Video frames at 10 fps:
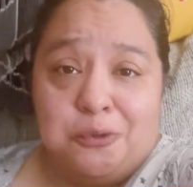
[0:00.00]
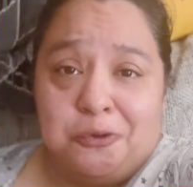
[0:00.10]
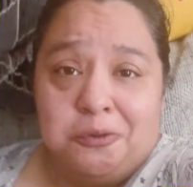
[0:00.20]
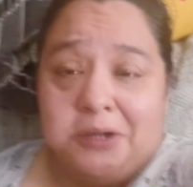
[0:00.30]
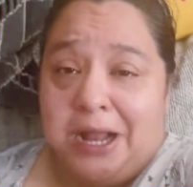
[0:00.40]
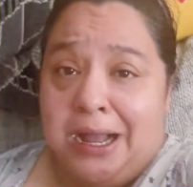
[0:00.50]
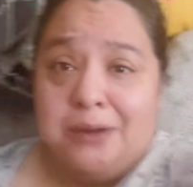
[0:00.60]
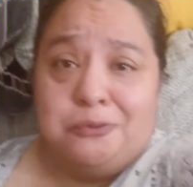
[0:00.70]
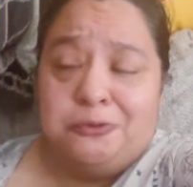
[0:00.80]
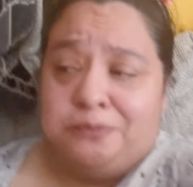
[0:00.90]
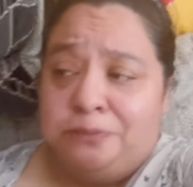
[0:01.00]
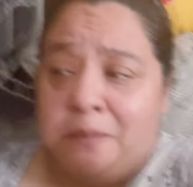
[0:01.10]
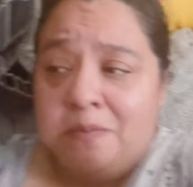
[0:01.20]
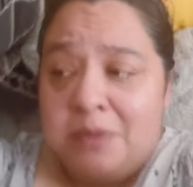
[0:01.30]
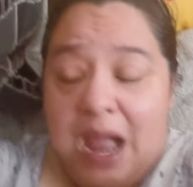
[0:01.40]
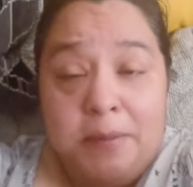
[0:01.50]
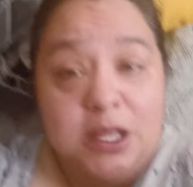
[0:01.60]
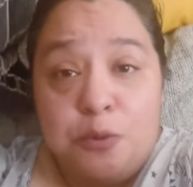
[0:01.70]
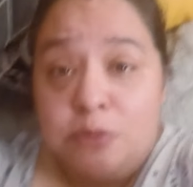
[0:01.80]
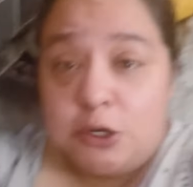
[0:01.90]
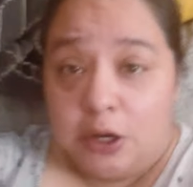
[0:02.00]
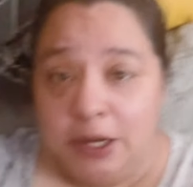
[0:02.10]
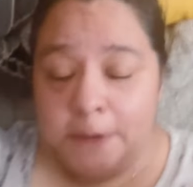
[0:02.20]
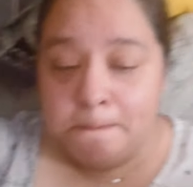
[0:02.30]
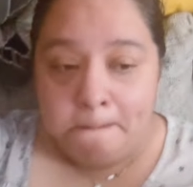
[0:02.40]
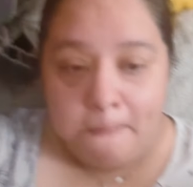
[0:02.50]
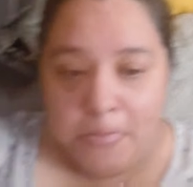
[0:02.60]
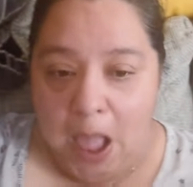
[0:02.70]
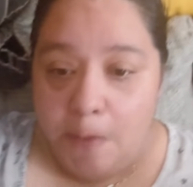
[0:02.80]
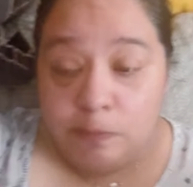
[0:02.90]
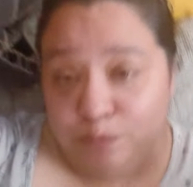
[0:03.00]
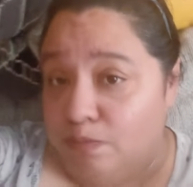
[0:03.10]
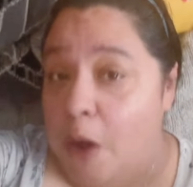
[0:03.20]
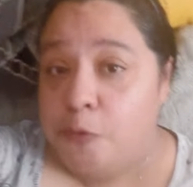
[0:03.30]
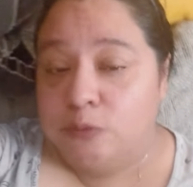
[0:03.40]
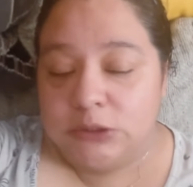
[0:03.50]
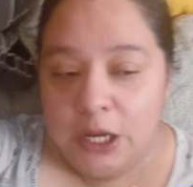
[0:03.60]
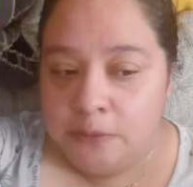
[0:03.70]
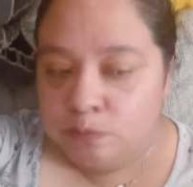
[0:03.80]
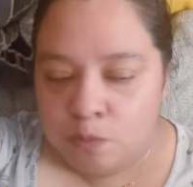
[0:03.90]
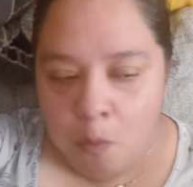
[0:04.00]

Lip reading: room in a hot room. I mean, their rooms are clean. My room's clean.